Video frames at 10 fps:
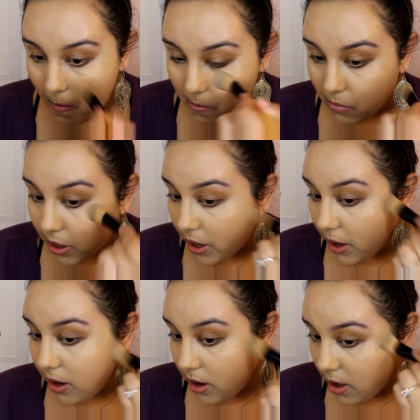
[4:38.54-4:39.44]
but
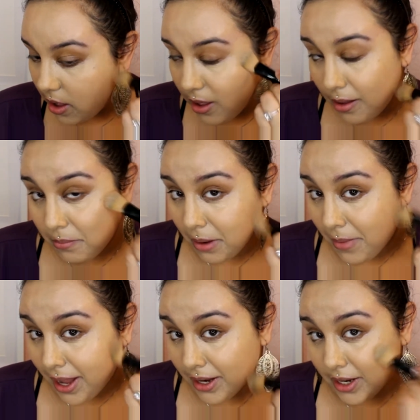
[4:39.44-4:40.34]
my
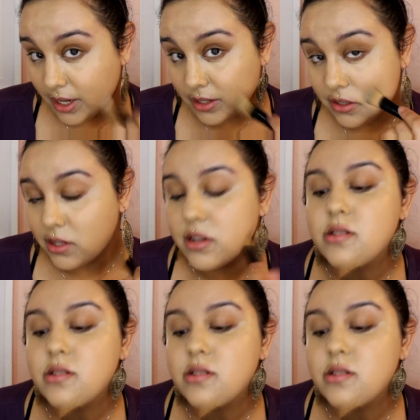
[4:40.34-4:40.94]
man does.